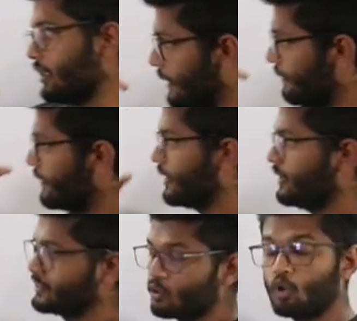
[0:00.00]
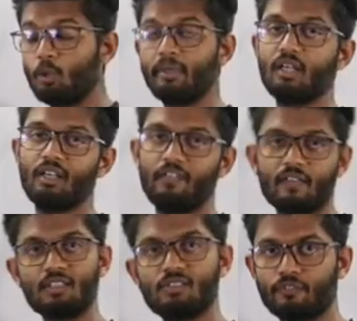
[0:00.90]
and that is the common
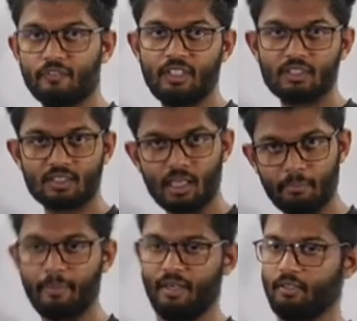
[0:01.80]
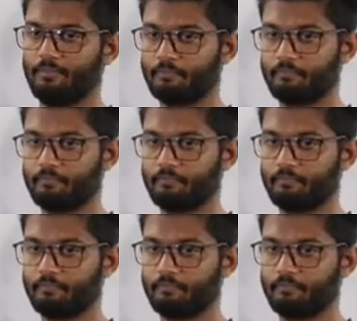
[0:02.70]
difference of this number pattern.